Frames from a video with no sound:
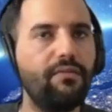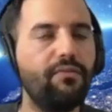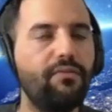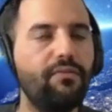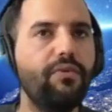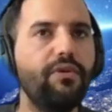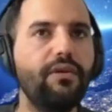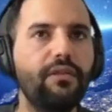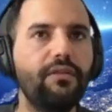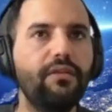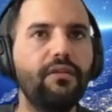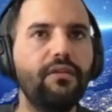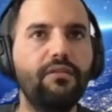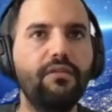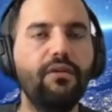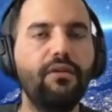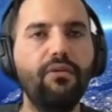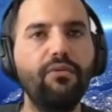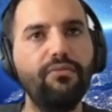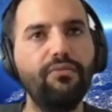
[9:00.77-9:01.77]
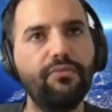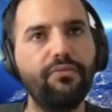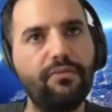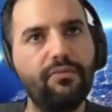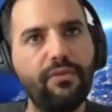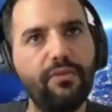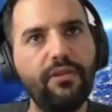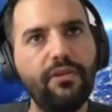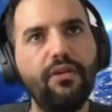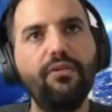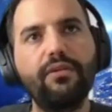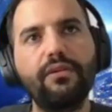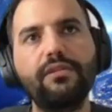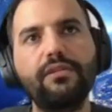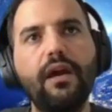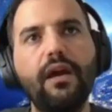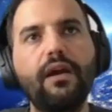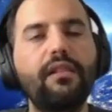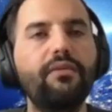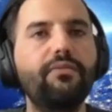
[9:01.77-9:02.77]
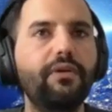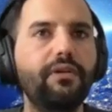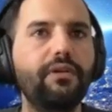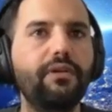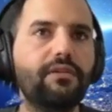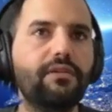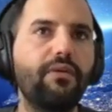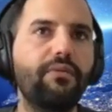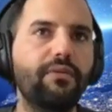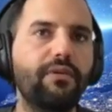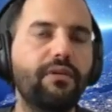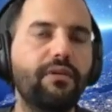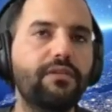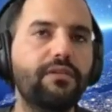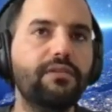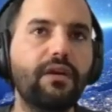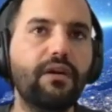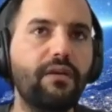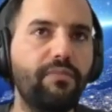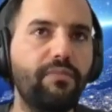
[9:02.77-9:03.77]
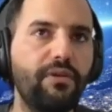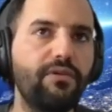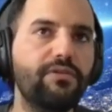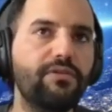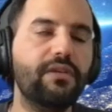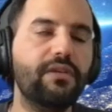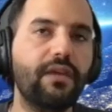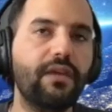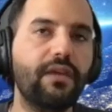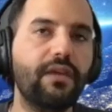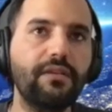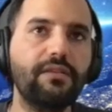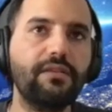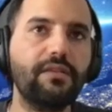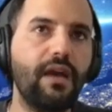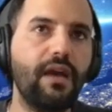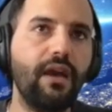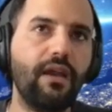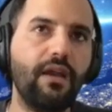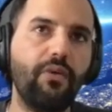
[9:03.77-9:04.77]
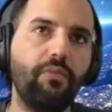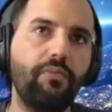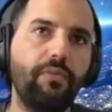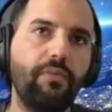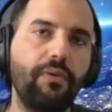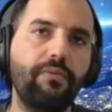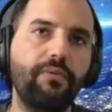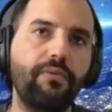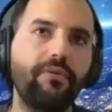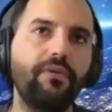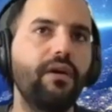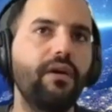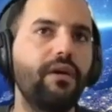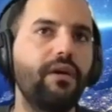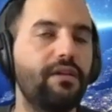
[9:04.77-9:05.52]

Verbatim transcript: we, we know exactly where it's going. It's going to be against the Sahrawi people.